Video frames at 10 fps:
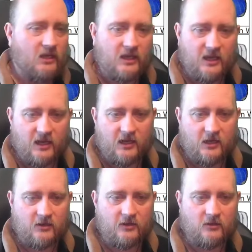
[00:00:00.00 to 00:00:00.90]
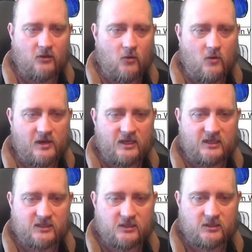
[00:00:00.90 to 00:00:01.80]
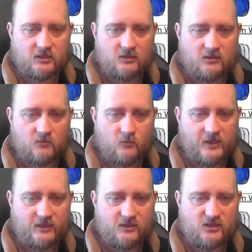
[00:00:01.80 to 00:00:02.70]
And I'm gonna draw this with,